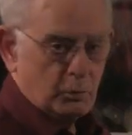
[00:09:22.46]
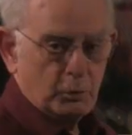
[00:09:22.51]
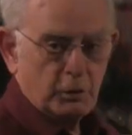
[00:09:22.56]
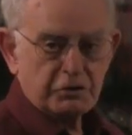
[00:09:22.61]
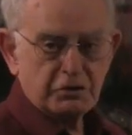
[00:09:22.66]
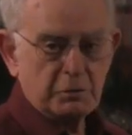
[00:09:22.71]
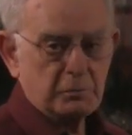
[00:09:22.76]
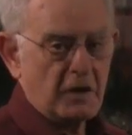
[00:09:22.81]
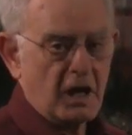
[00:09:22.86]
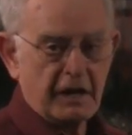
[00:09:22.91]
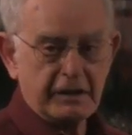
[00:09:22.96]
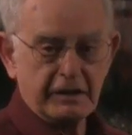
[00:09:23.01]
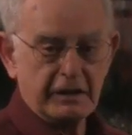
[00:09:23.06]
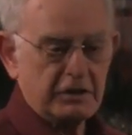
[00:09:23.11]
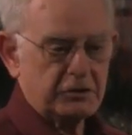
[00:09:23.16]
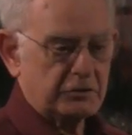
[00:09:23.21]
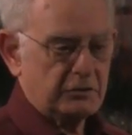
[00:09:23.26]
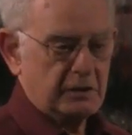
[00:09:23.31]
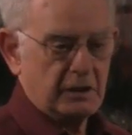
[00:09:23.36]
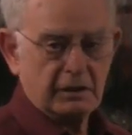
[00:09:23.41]
which in modern
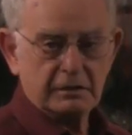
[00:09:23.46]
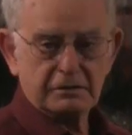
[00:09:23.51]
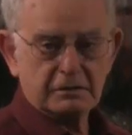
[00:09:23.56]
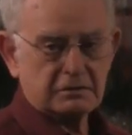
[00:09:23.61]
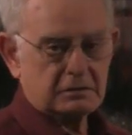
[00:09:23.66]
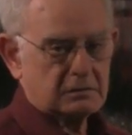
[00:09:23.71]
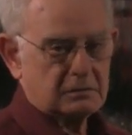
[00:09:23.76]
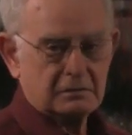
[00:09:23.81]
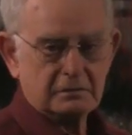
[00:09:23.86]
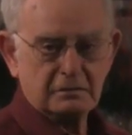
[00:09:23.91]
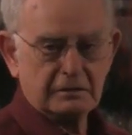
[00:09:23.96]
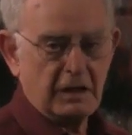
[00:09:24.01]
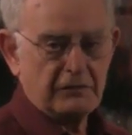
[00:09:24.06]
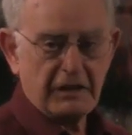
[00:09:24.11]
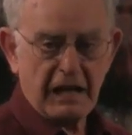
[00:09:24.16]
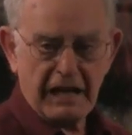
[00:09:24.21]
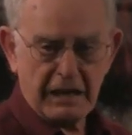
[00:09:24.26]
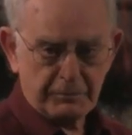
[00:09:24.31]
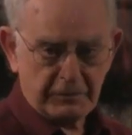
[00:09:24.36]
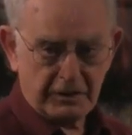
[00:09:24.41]
history has
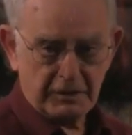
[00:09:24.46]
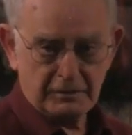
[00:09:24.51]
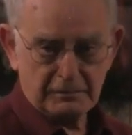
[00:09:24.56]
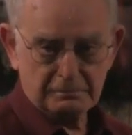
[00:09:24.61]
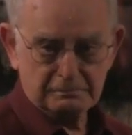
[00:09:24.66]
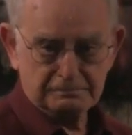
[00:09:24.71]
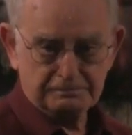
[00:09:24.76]
never happened.